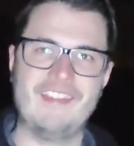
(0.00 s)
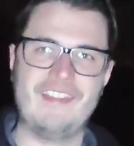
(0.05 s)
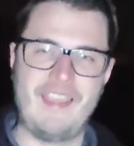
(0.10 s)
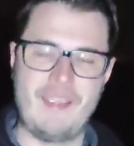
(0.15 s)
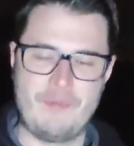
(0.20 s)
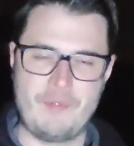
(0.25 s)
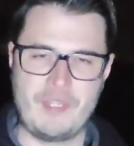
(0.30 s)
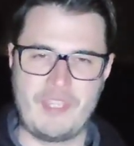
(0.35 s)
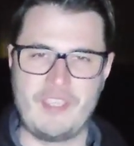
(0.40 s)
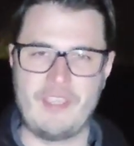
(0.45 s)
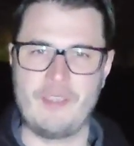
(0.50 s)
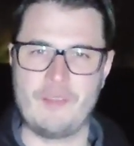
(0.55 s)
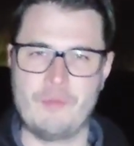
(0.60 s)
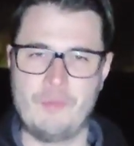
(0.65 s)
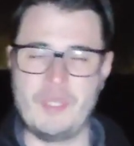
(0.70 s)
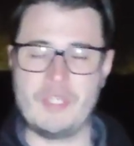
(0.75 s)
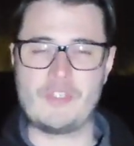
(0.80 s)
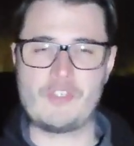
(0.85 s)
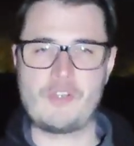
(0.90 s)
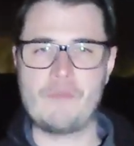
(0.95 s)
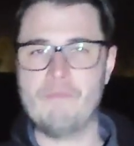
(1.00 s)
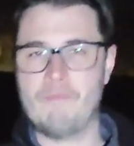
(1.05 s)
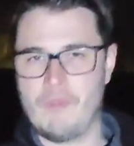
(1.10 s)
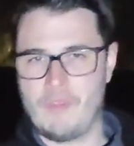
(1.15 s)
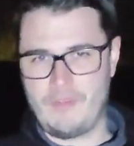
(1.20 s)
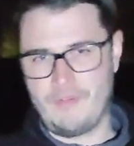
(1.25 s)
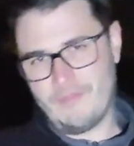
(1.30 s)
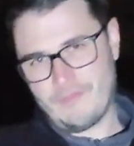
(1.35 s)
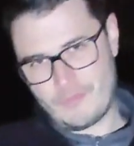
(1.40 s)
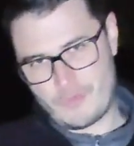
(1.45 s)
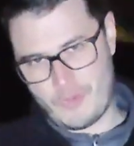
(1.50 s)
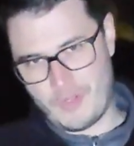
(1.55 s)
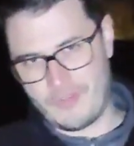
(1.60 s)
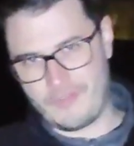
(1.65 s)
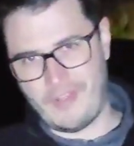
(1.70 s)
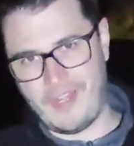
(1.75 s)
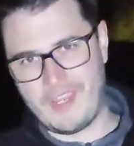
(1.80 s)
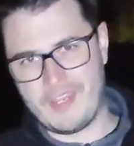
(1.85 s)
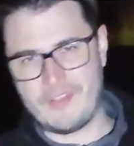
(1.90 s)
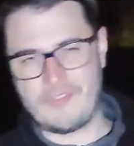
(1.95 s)
There we go, which
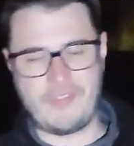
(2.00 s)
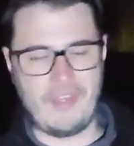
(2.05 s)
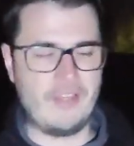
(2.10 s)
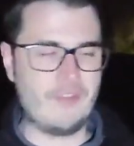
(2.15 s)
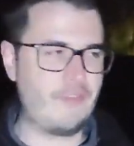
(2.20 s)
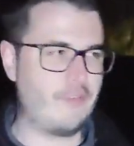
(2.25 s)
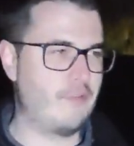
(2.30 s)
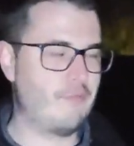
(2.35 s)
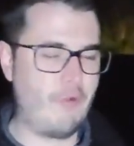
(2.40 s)
translates into